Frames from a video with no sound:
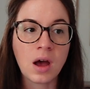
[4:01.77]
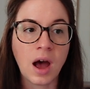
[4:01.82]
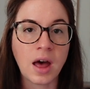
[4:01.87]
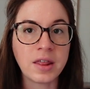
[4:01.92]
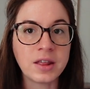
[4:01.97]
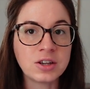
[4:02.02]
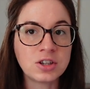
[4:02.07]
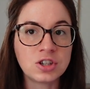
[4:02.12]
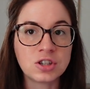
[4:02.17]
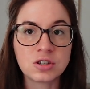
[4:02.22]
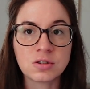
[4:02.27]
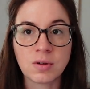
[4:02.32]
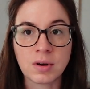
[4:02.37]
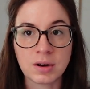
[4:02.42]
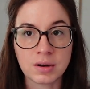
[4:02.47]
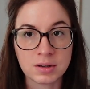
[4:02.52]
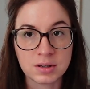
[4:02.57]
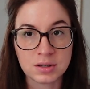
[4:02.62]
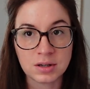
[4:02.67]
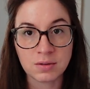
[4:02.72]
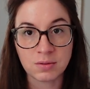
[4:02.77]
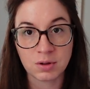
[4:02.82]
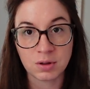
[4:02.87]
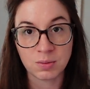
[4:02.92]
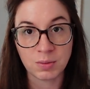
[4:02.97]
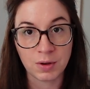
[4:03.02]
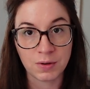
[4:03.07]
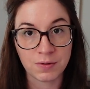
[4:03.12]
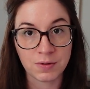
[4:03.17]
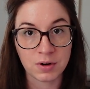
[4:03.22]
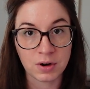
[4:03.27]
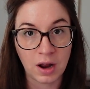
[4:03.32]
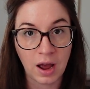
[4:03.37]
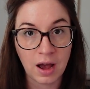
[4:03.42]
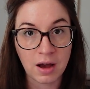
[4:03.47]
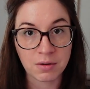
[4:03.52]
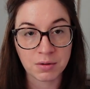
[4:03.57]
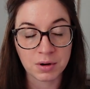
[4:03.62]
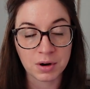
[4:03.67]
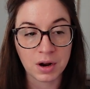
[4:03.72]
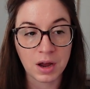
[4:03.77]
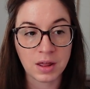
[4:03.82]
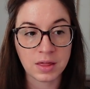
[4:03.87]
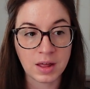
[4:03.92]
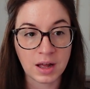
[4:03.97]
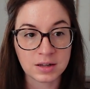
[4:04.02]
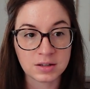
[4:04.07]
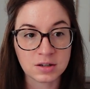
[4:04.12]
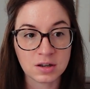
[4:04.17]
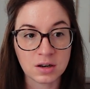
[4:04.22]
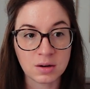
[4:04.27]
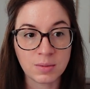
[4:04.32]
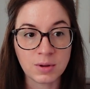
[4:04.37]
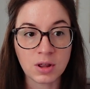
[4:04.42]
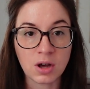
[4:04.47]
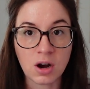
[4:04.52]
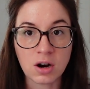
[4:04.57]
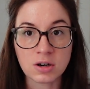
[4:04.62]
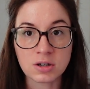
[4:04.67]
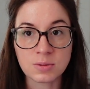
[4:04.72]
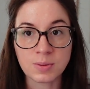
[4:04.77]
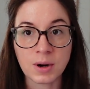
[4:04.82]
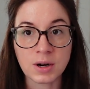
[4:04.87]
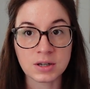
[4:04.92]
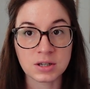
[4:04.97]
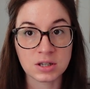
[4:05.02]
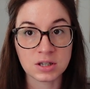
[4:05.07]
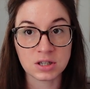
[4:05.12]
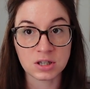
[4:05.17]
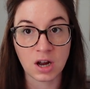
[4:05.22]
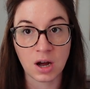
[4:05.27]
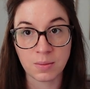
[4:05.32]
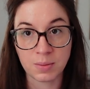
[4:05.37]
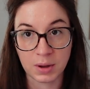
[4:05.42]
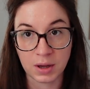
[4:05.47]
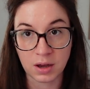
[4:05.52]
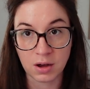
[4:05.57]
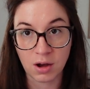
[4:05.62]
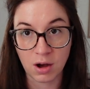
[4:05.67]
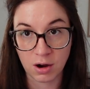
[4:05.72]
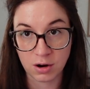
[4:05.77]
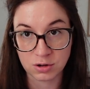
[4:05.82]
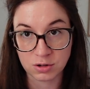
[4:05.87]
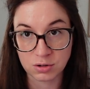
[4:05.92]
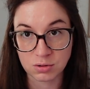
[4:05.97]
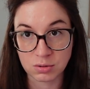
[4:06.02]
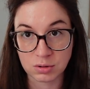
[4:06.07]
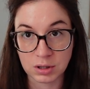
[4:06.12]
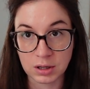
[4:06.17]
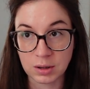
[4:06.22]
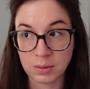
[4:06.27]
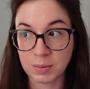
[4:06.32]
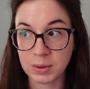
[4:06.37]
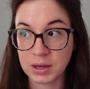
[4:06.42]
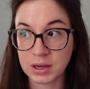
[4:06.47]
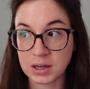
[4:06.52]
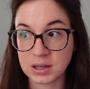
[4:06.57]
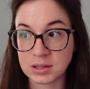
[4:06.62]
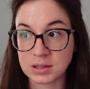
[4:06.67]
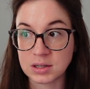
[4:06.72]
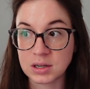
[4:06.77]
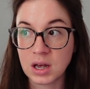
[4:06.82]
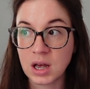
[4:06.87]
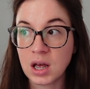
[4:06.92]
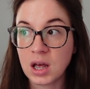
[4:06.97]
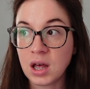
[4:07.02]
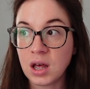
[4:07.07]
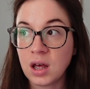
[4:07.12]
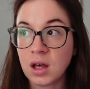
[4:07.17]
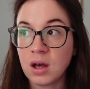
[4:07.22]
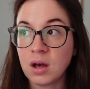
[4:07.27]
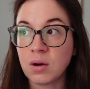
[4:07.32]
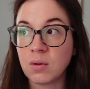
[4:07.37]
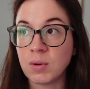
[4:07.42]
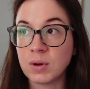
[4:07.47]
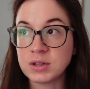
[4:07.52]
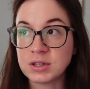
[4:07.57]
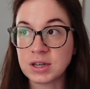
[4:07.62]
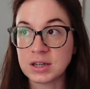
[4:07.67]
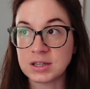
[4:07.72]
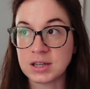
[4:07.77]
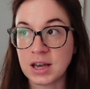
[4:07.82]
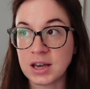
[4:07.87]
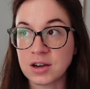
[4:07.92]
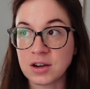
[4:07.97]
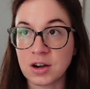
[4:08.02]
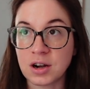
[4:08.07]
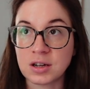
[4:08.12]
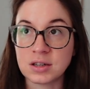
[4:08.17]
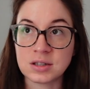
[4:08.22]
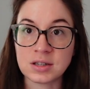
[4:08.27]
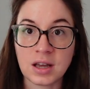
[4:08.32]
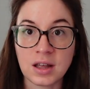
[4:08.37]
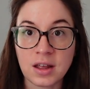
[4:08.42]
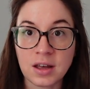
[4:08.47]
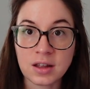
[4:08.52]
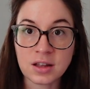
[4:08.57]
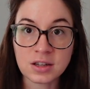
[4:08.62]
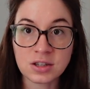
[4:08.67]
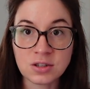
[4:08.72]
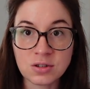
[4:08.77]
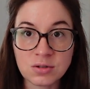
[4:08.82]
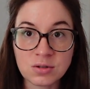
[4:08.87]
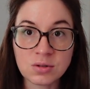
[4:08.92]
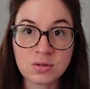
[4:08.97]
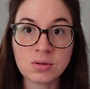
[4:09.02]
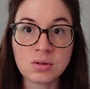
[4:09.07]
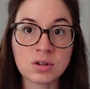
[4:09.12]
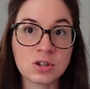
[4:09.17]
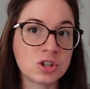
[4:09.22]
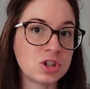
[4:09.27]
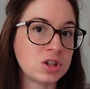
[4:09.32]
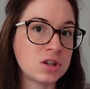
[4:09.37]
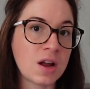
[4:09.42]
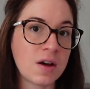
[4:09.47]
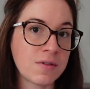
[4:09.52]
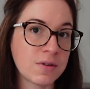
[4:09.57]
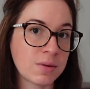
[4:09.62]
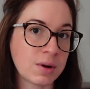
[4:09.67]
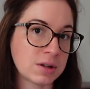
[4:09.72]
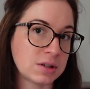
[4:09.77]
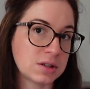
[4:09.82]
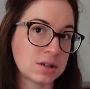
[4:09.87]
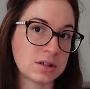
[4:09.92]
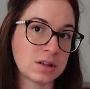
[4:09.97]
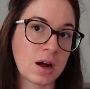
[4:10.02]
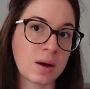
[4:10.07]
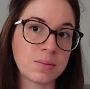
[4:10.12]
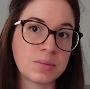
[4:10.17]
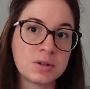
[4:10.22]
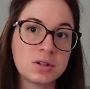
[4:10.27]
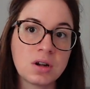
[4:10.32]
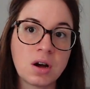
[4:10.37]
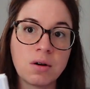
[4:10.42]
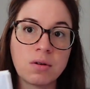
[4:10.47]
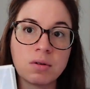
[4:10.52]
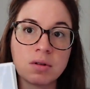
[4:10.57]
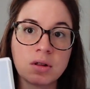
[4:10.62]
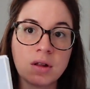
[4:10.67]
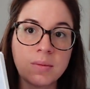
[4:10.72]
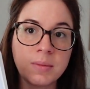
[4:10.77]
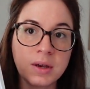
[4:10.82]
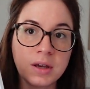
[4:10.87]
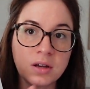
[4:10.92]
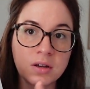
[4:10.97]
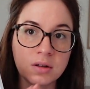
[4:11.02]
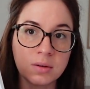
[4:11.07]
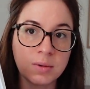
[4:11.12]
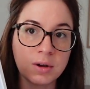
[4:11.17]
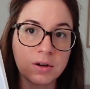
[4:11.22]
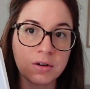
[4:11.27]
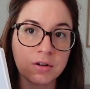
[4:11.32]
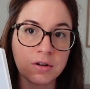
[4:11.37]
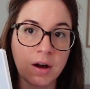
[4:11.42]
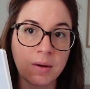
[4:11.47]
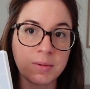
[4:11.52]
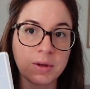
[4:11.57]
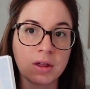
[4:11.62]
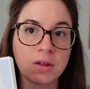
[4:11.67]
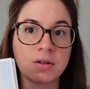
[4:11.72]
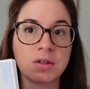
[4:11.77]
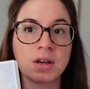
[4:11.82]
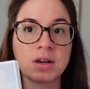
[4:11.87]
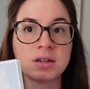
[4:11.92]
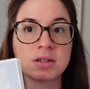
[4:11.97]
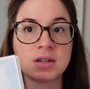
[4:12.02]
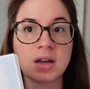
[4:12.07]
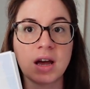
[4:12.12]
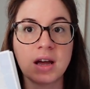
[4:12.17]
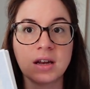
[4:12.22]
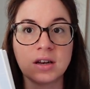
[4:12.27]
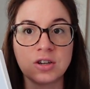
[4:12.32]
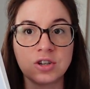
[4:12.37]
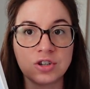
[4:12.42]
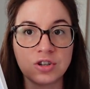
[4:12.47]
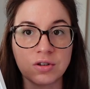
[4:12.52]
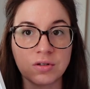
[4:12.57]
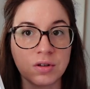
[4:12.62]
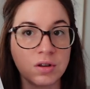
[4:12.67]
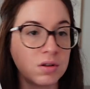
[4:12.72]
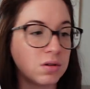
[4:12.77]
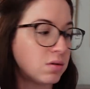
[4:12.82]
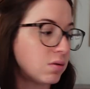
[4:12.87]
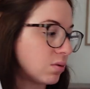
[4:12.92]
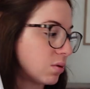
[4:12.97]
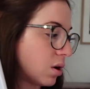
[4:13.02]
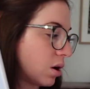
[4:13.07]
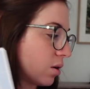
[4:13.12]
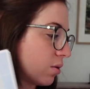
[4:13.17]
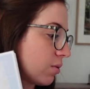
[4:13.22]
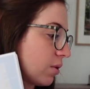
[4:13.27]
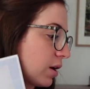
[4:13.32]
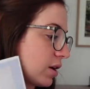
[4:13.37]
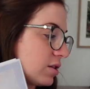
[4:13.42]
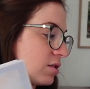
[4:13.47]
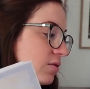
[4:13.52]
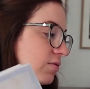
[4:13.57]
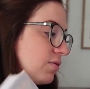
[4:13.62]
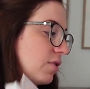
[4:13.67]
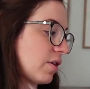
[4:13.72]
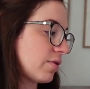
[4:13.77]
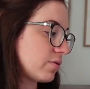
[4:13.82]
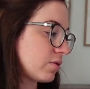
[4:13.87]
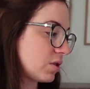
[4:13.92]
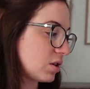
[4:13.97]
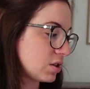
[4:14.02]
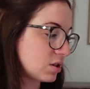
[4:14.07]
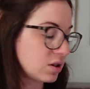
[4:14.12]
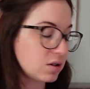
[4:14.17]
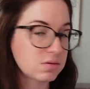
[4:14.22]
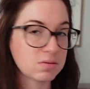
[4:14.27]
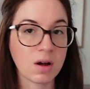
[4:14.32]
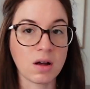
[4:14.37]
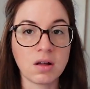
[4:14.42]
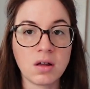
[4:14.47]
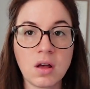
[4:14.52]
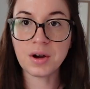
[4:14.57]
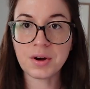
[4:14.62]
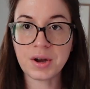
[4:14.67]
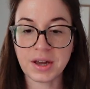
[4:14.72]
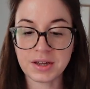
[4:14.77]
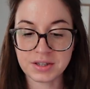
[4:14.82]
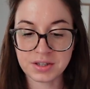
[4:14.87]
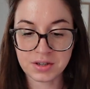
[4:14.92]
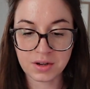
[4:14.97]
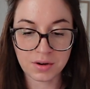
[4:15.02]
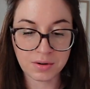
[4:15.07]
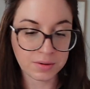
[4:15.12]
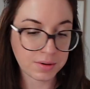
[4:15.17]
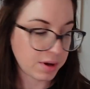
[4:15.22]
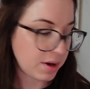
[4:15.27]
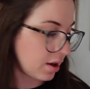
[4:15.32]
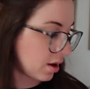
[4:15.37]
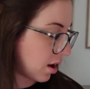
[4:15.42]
I think she's going to sit with me for an hour, and that's going to be the hardest part, is stopping our schooling, because once I take her and say like, let's do school, she never wants to stop. So let me go grab the other things and show you what is involved with this as well. Okay, so